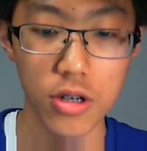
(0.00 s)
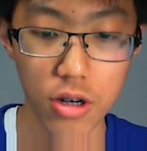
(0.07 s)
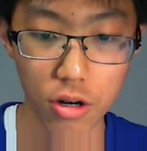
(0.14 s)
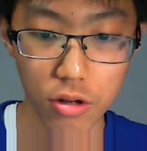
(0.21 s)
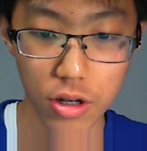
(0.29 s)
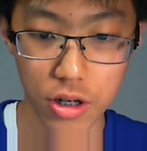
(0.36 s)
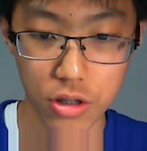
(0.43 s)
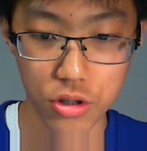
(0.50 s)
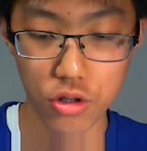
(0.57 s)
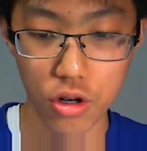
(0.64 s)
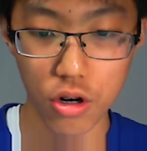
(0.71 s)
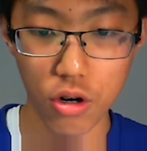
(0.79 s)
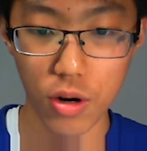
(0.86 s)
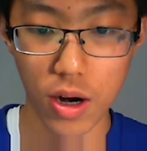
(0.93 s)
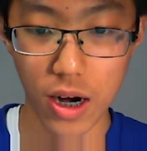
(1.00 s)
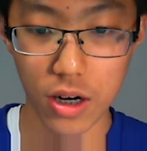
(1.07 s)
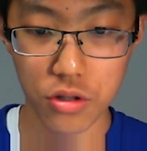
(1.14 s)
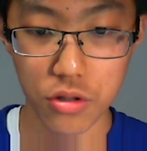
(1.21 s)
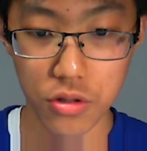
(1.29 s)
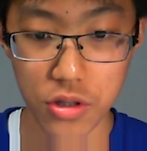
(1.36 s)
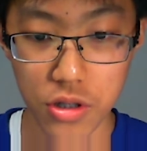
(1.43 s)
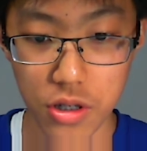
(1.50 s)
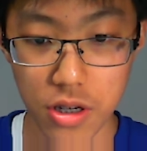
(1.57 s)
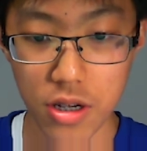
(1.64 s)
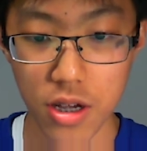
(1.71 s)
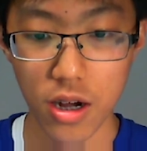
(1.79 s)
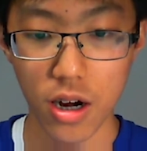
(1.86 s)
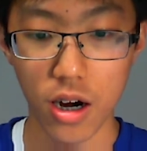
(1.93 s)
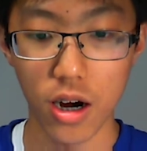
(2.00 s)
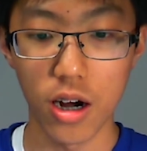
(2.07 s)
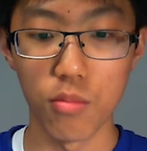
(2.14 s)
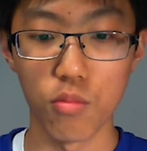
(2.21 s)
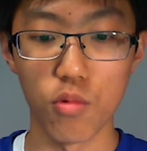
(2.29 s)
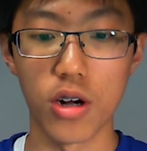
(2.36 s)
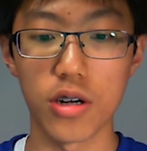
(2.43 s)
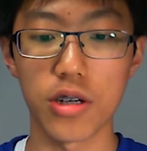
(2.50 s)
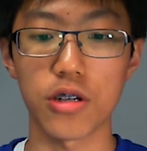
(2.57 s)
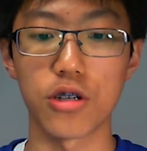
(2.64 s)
Okay, so as you can see, I am running